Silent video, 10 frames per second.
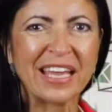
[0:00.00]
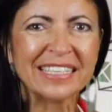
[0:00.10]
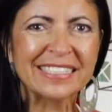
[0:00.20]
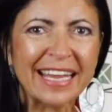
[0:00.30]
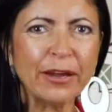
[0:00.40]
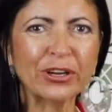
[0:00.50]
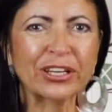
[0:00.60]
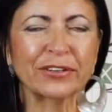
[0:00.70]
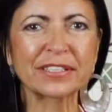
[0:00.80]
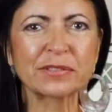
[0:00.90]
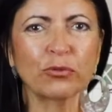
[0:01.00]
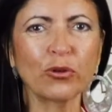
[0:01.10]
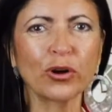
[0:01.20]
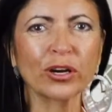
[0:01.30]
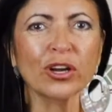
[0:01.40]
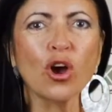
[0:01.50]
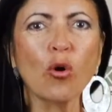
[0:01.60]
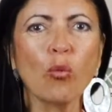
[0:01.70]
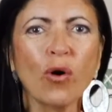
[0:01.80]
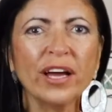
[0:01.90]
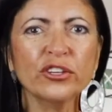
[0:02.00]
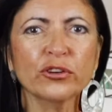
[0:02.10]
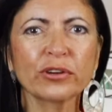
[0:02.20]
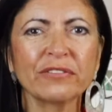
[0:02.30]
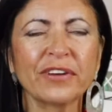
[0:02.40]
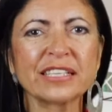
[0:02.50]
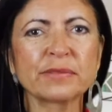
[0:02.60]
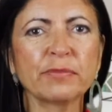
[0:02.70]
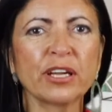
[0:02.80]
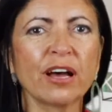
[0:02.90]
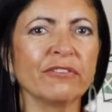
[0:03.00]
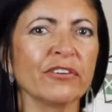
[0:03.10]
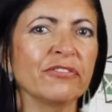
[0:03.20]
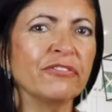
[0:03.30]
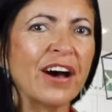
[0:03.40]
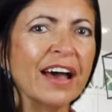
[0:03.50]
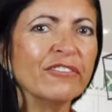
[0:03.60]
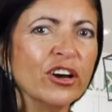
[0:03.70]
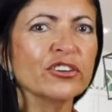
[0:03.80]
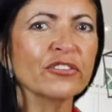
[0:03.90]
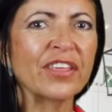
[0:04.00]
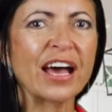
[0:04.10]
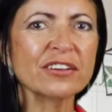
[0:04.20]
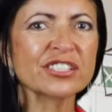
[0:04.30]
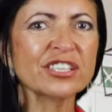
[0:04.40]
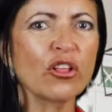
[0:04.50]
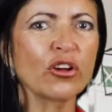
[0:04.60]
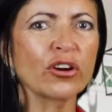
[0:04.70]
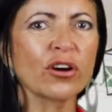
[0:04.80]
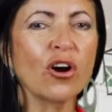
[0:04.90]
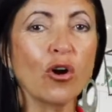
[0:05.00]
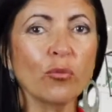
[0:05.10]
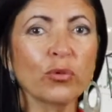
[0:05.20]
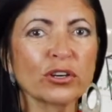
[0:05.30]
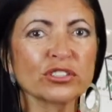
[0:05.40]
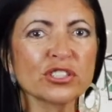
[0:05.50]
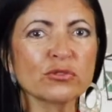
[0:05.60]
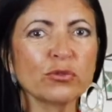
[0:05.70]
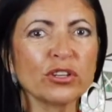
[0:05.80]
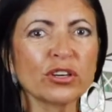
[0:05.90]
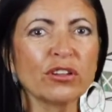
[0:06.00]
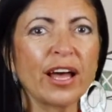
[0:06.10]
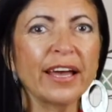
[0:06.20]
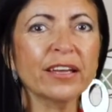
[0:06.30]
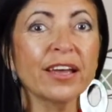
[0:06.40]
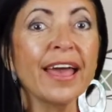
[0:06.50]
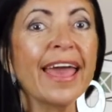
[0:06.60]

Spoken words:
Today we're going to explore what your investment of a $500,000 home purchase would look like,